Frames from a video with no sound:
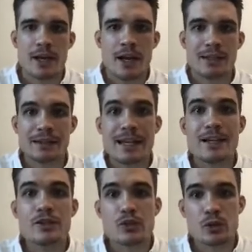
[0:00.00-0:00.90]

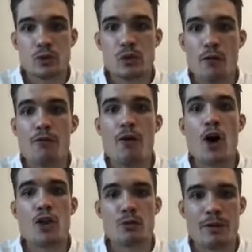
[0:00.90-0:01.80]
leads to
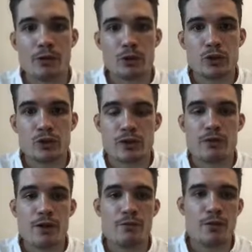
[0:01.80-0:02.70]
further revolutions
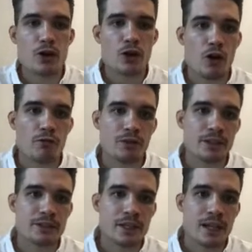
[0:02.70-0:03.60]
and further
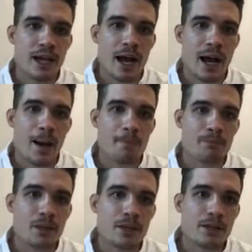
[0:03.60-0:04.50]
conflict. Song